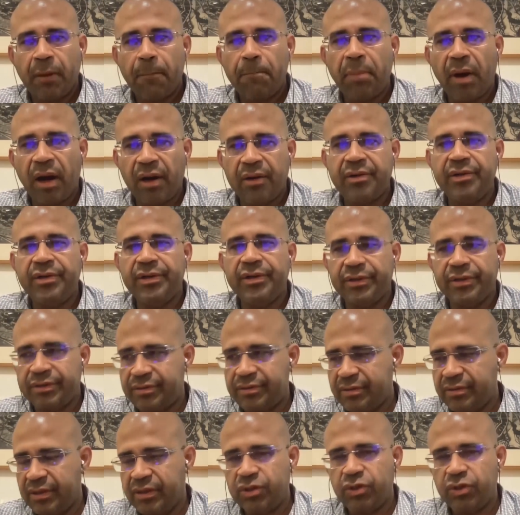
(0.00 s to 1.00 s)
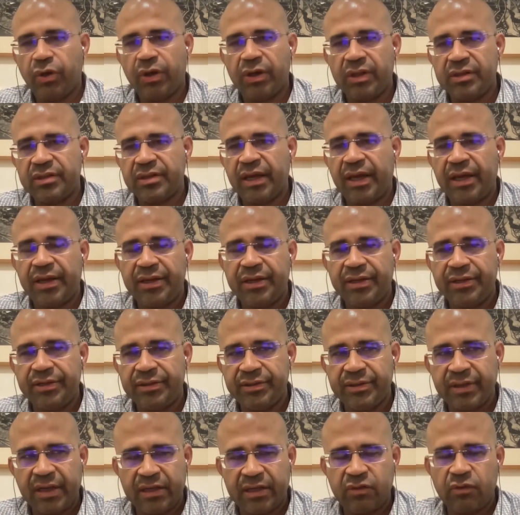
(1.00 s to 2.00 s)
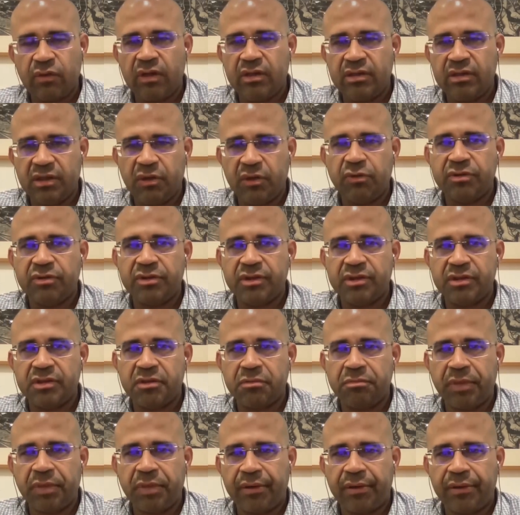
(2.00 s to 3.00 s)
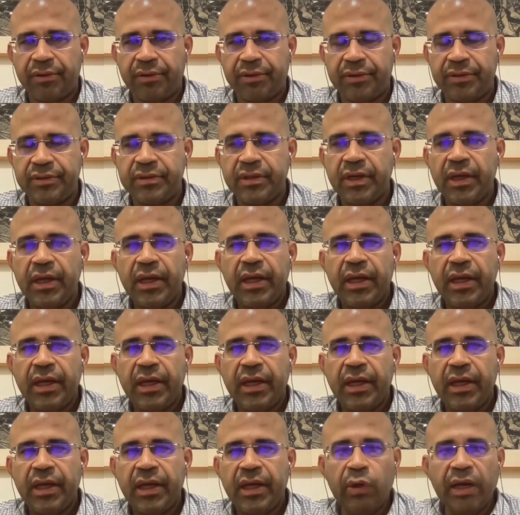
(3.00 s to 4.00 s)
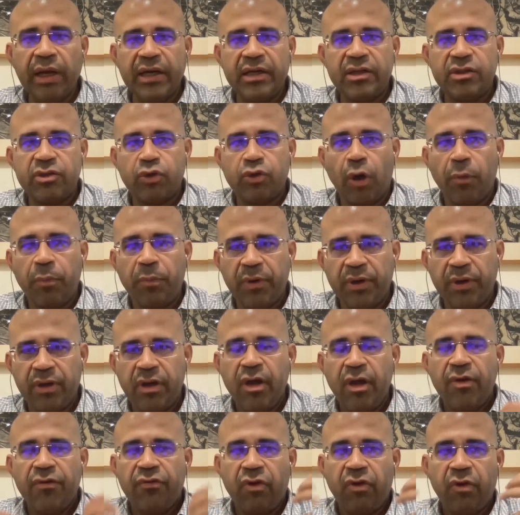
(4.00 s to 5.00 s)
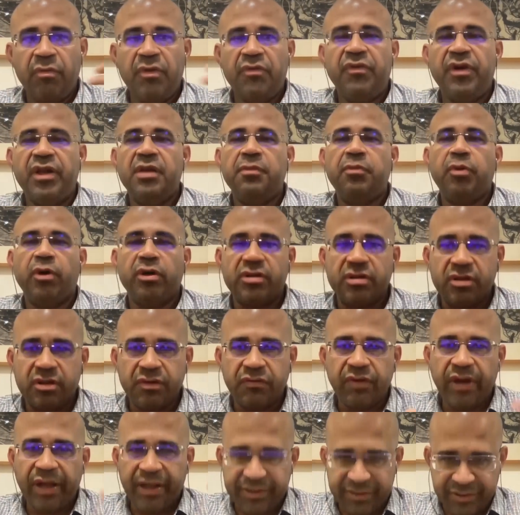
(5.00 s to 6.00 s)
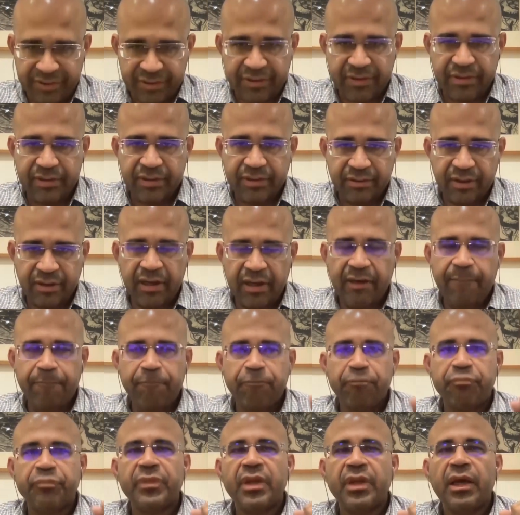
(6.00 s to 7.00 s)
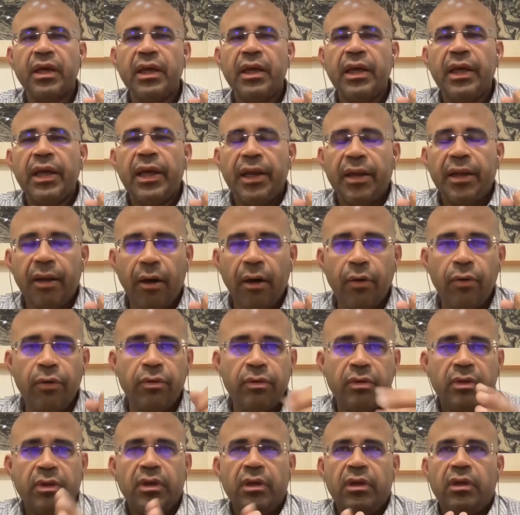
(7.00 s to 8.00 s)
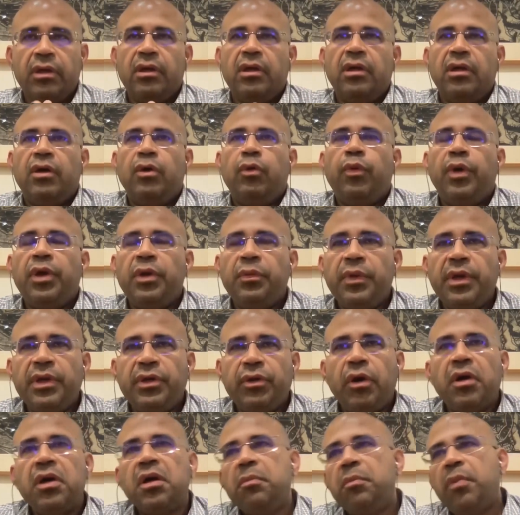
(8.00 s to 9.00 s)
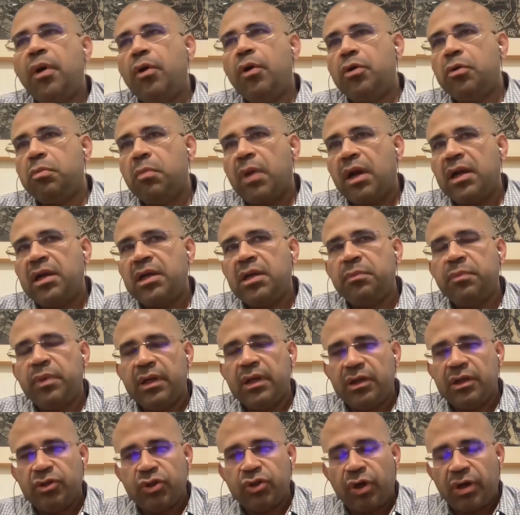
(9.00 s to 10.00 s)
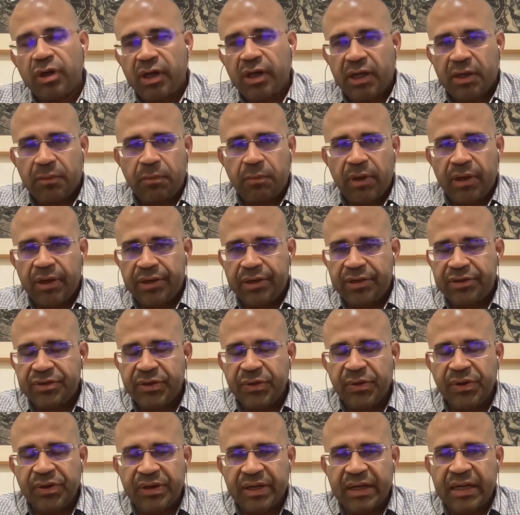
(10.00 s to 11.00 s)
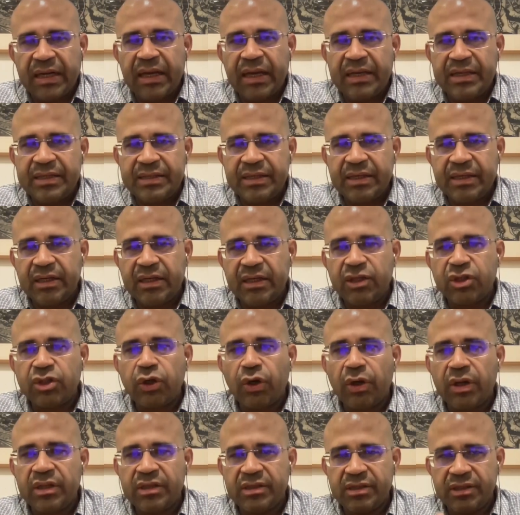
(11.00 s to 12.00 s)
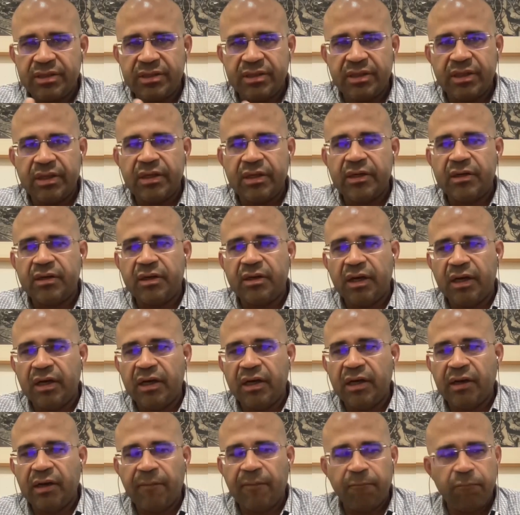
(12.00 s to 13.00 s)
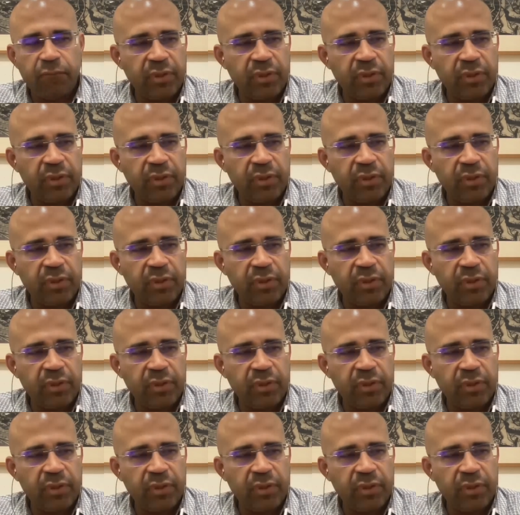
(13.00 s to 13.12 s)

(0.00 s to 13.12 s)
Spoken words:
partners, insurance carriers as well as ecosystem partners, they look at Zopper from a very positive lens, right? Now, when we talk about multiple InsurTech players, you will realize that insurance is a